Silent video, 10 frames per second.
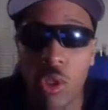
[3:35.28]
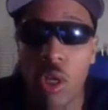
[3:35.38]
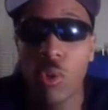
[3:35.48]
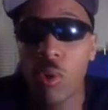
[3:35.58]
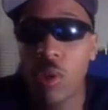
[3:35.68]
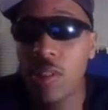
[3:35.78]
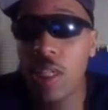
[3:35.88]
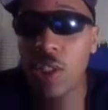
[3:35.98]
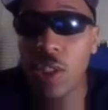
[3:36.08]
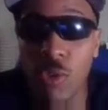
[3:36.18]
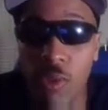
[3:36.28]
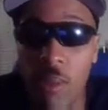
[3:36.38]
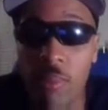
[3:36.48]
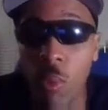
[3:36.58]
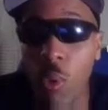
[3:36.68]
Jeune's organization has
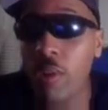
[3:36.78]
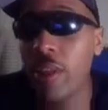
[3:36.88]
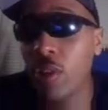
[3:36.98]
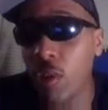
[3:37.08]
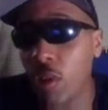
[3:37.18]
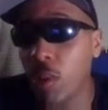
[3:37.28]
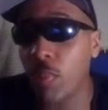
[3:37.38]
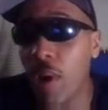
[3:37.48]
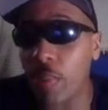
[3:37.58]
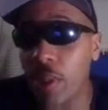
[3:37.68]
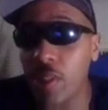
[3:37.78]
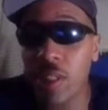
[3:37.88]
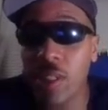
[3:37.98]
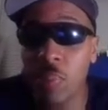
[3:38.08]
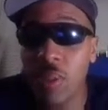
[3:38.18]
flipped more than 30 properties
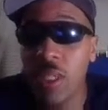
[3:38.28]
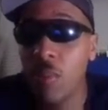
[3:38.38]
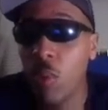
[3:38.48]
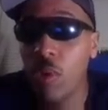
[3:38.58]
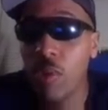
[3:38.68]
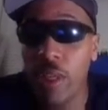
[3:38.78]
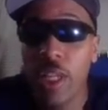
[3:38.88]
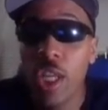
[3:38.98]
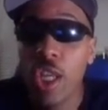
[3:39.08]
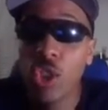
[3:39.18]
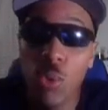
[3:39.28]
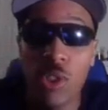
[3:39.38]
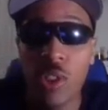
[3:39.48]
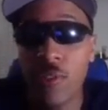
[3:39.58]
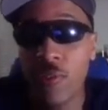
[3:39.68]
and completed more than
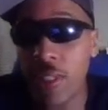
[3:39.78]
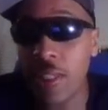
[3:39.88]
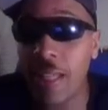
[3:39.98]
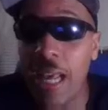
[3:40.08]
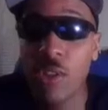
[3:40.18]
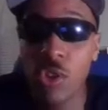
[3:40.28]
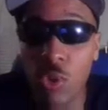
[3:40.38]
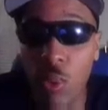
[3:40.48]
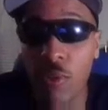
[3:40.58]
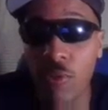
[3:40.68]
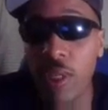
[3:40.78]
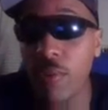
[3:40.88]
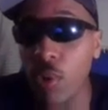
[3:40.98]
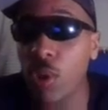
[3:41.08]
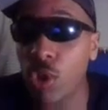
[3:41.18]
250,000 square feet of
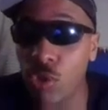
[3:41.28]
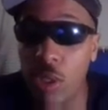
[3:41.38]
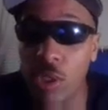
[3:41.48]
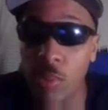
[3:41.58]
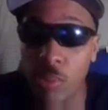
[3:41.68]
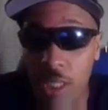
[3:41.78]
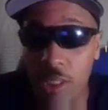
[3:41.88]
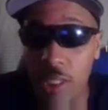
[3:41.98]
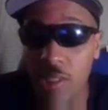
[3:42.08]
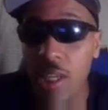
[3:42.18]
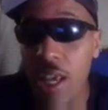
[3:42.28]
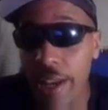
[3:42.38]
new construction projects.